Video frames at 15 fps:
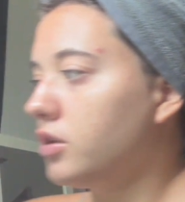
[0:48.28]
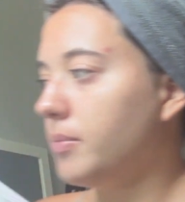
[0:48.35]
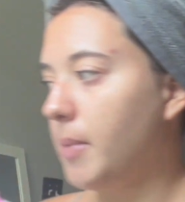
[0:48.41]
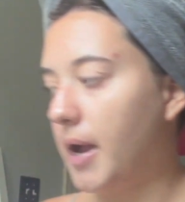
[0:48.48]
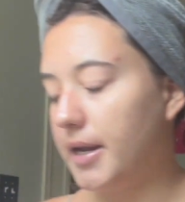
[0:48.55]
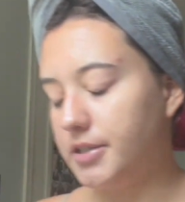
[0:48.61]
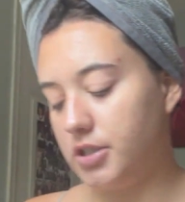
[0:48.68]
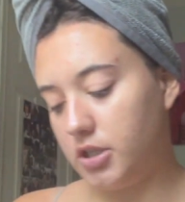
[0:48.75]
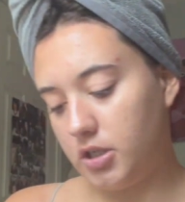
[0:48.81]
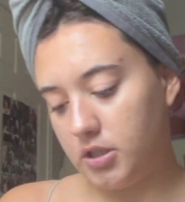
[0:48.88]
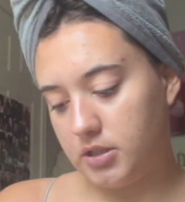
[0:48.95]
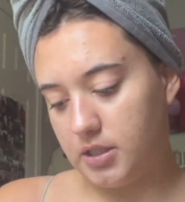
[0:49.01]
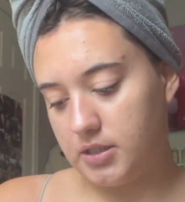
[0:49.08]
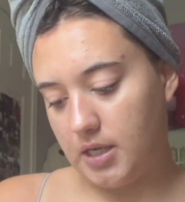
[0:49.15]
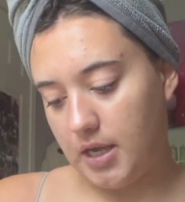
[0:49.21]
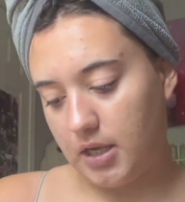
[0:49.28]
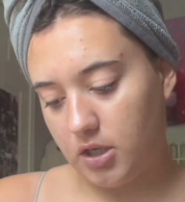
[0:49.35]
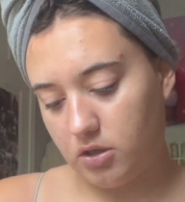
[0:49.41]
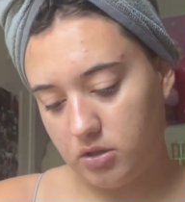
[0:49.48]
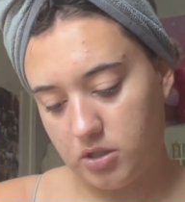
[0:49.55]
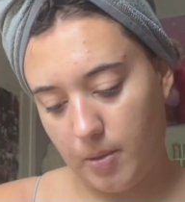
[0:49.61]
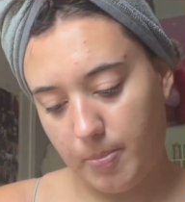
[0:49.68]
reminder to take
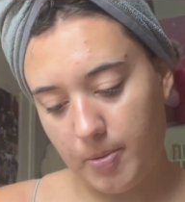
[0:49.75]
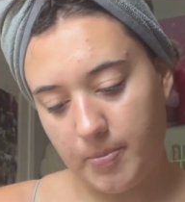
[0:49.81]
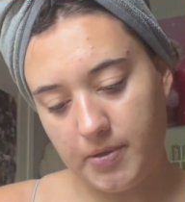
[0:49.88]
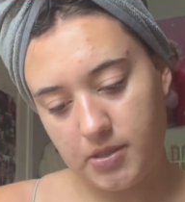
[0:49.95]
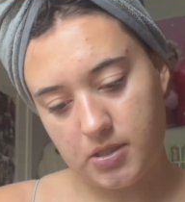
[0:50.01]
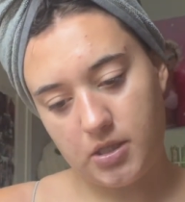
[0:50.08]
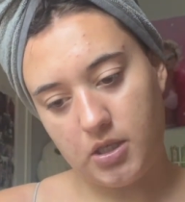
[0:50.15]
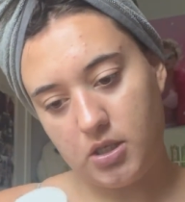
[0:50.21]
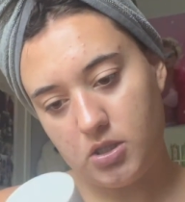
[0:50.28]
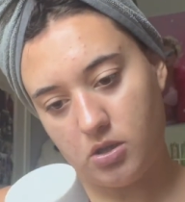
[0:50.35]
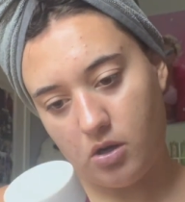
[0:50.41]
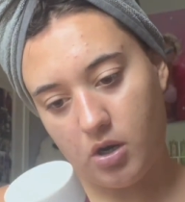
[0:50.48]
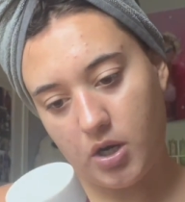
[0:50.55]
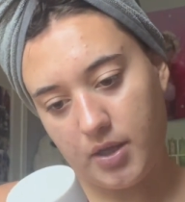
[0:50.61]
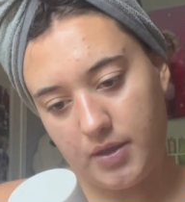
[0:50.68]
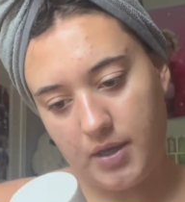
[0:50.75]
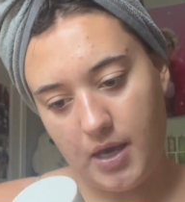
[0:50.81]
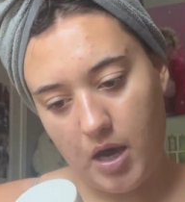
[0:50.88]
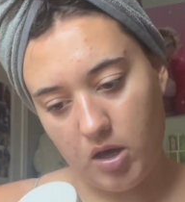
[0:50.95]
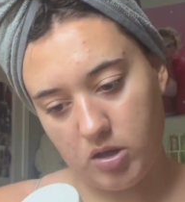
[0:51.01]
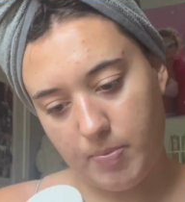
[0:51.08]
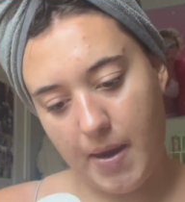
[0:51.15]
your supplements. These are the
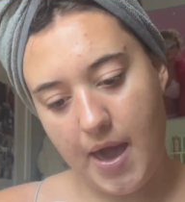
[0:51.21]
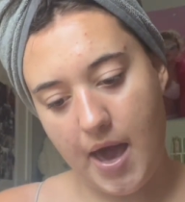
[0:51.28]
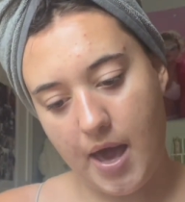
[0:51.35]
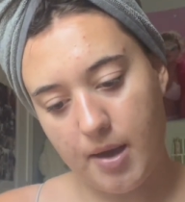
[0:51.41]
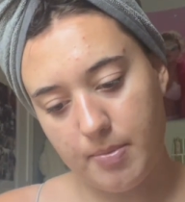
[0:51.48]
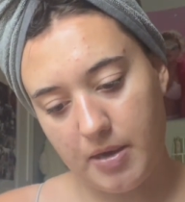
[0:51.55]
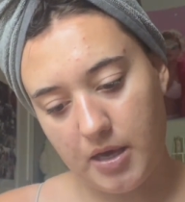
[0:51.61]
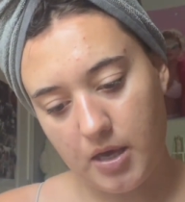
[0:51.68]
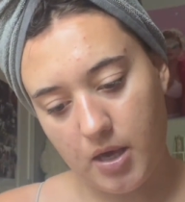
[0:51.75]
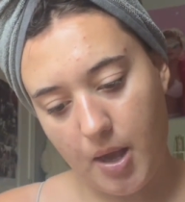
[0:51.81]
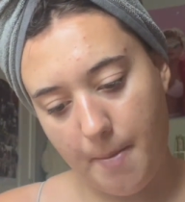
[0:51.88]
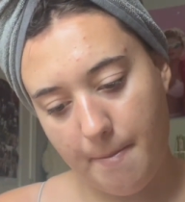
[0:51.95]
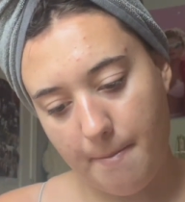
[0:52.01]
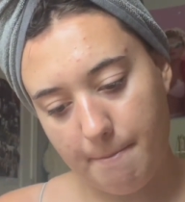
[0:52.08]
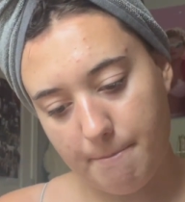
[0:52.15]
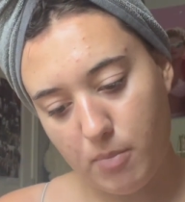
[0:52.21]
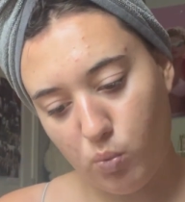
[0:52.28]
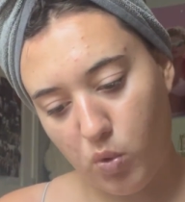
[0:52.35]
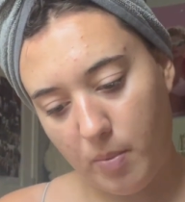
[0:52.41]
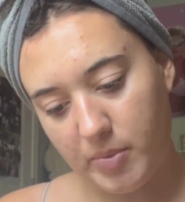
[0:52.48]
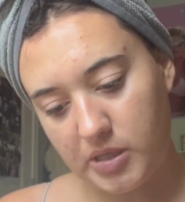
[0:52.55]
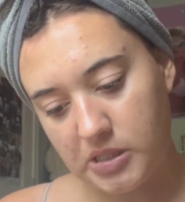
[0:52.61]
Health by Habit
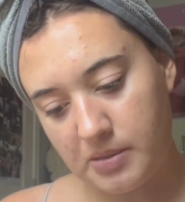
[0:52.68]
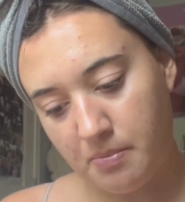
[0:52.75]
Woman's